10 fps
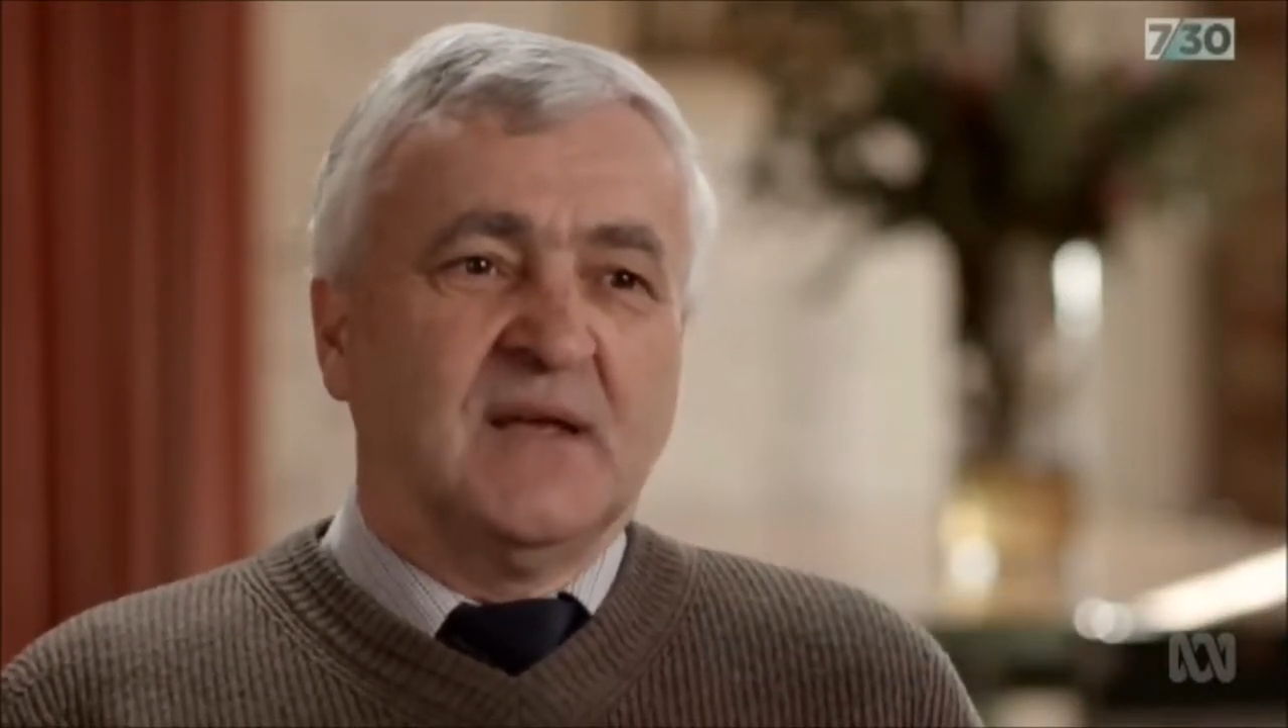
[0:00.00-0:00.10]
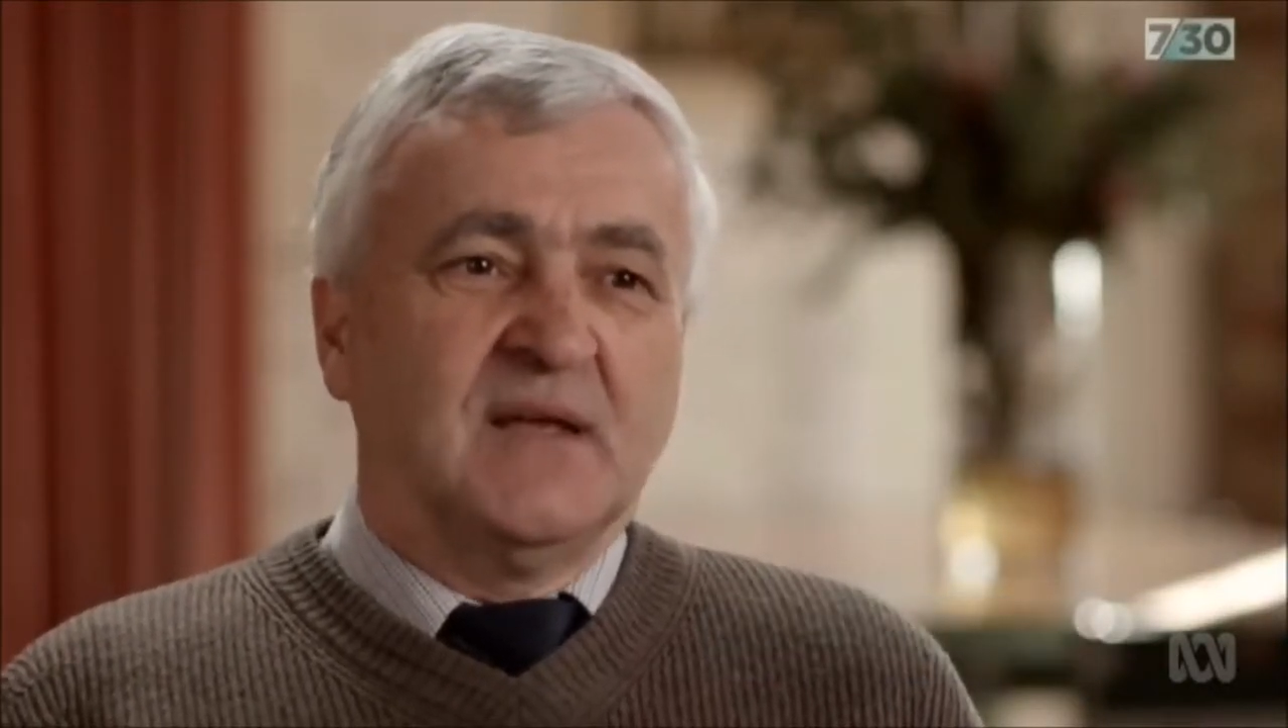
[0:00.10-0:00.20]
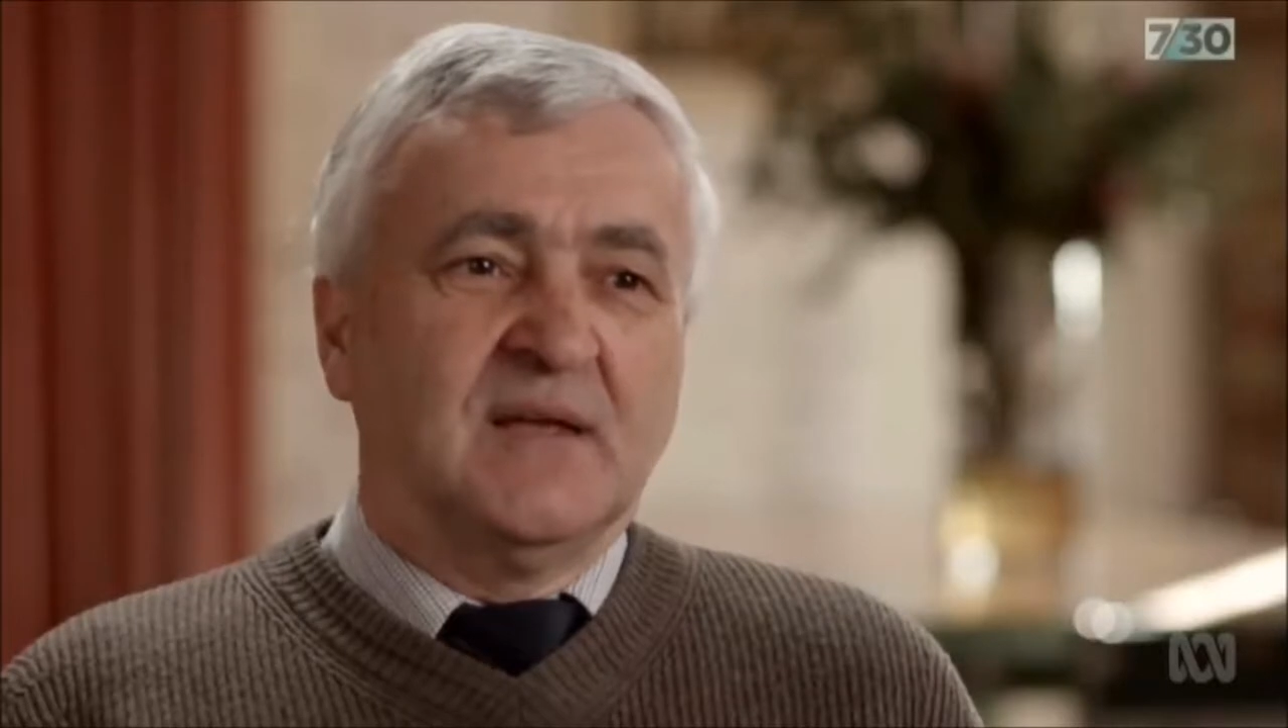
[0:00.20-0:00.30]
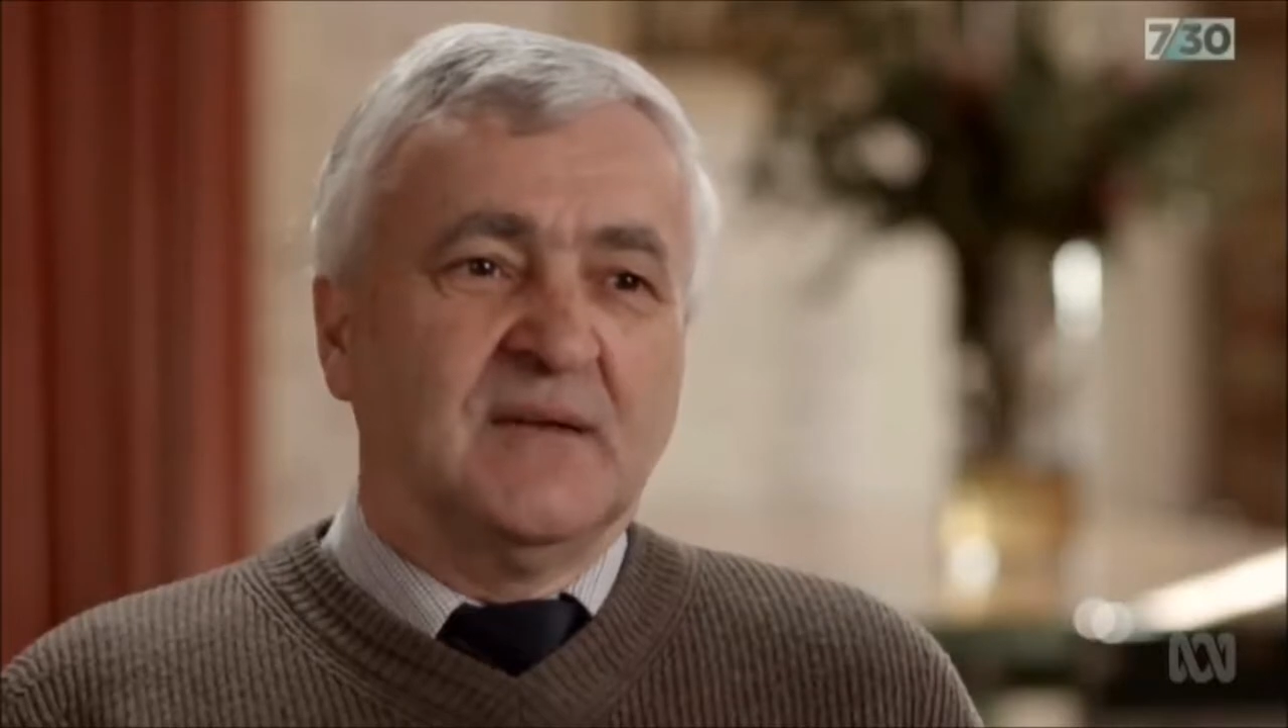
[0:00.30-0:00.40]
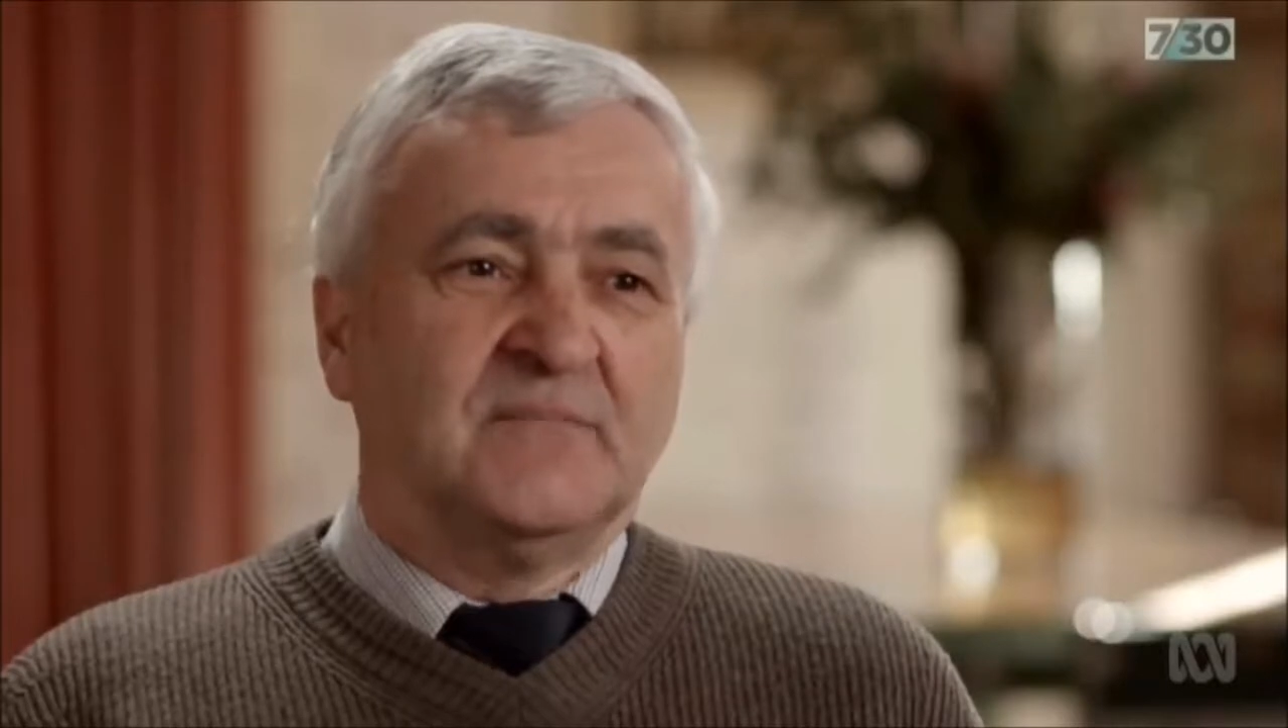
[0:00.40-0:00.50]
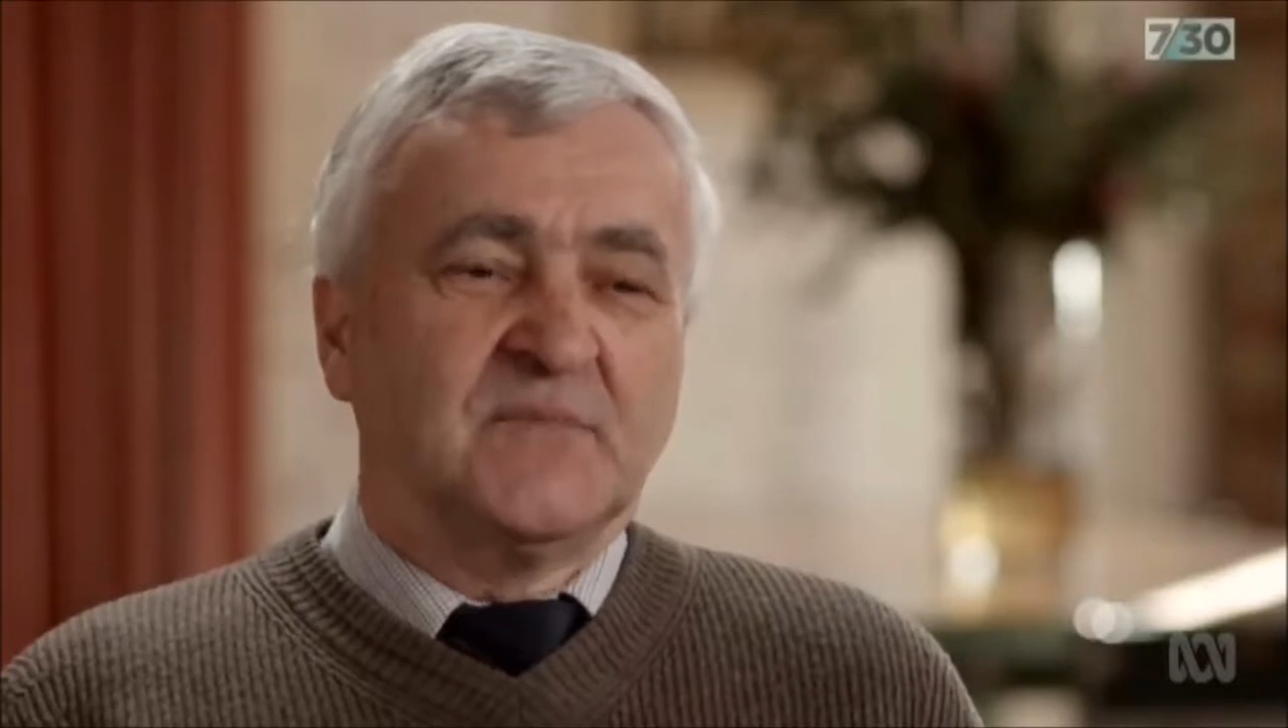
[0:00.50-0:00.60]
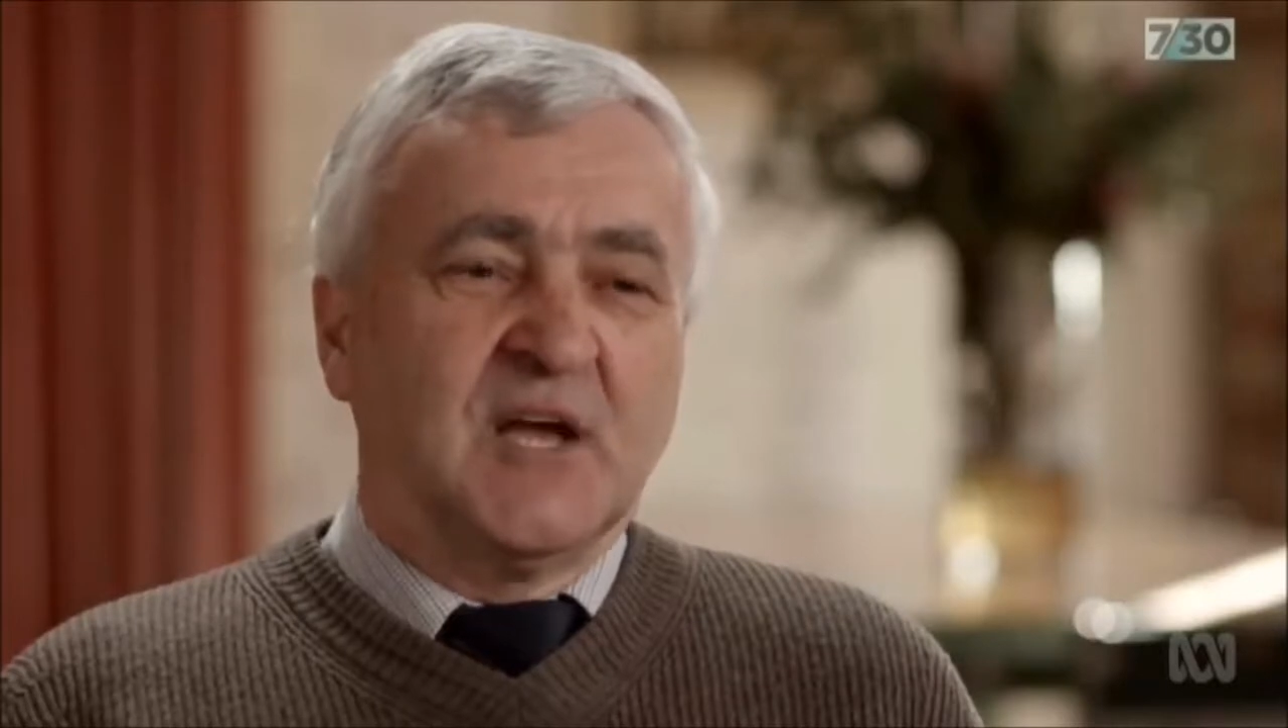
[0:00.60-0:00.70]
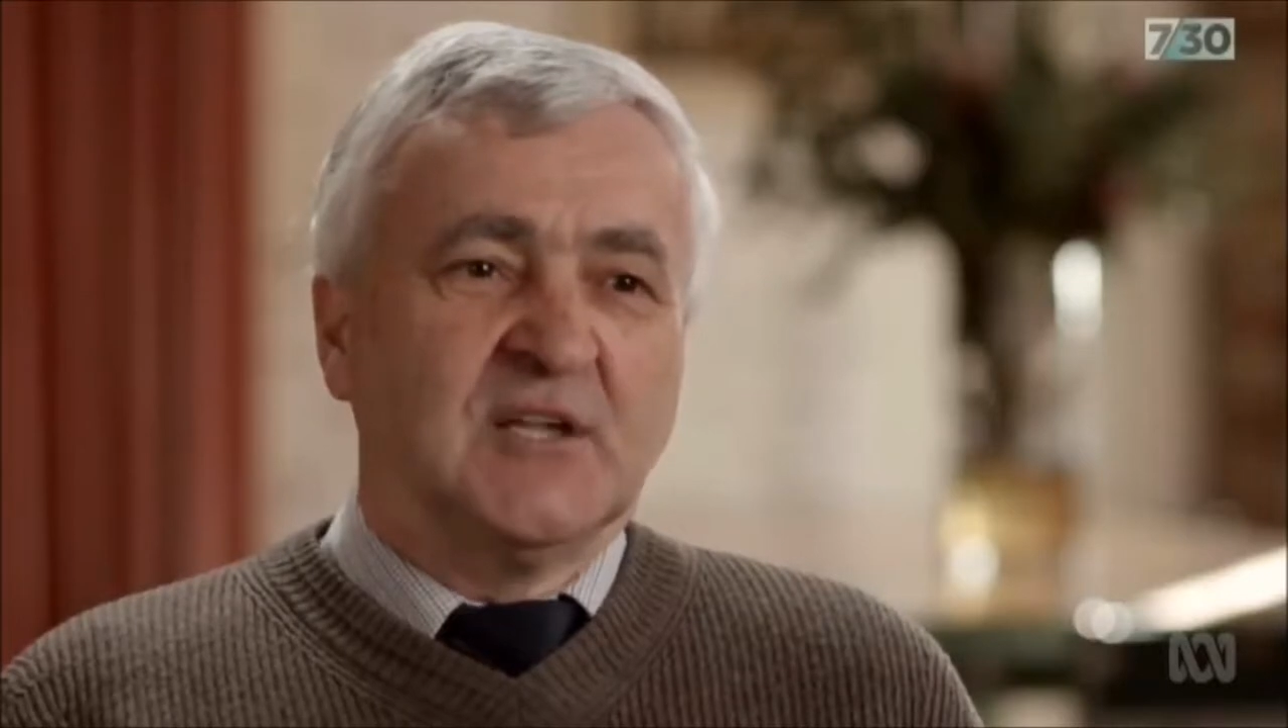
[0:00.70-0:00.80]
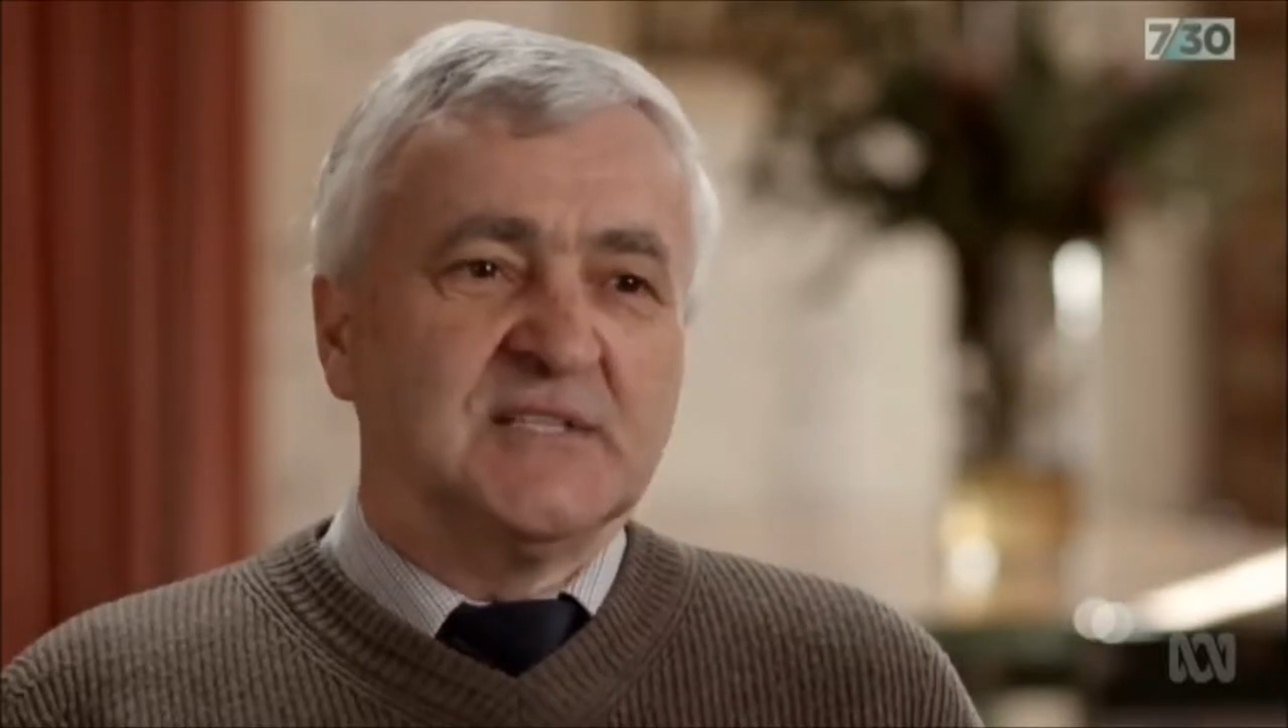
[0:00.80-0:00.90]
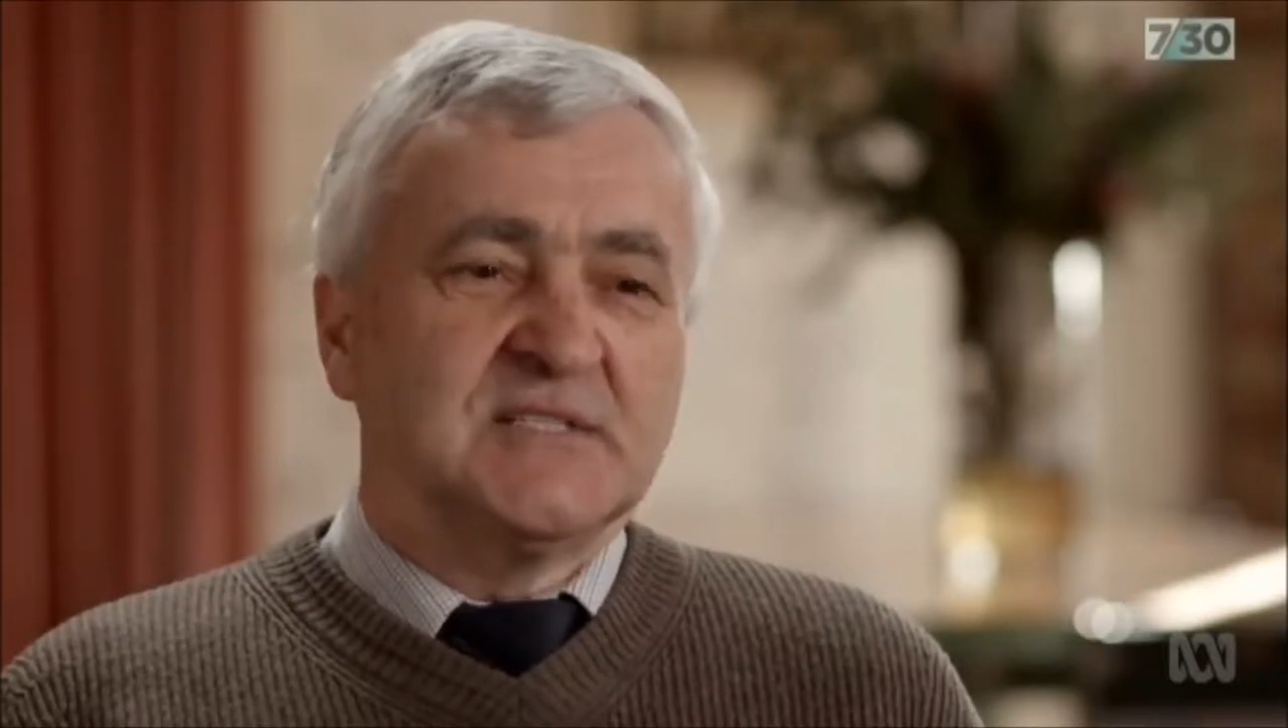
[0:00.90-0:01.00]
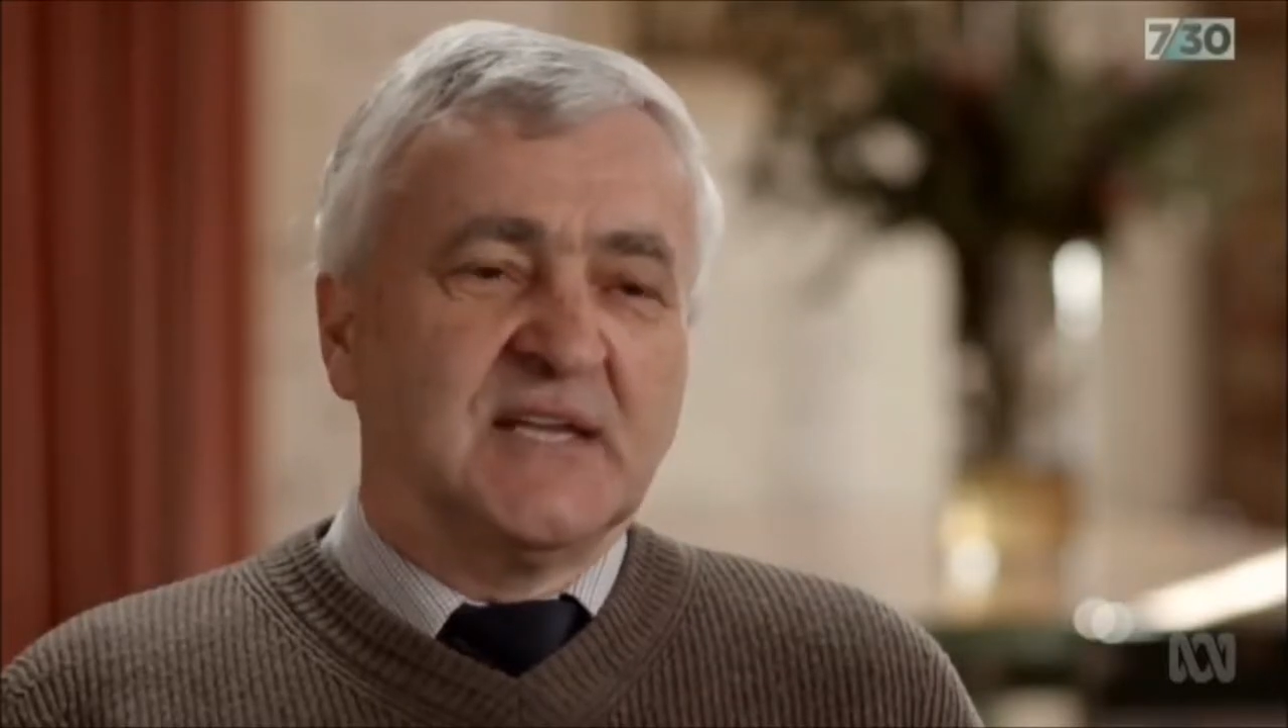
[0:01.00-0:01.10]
only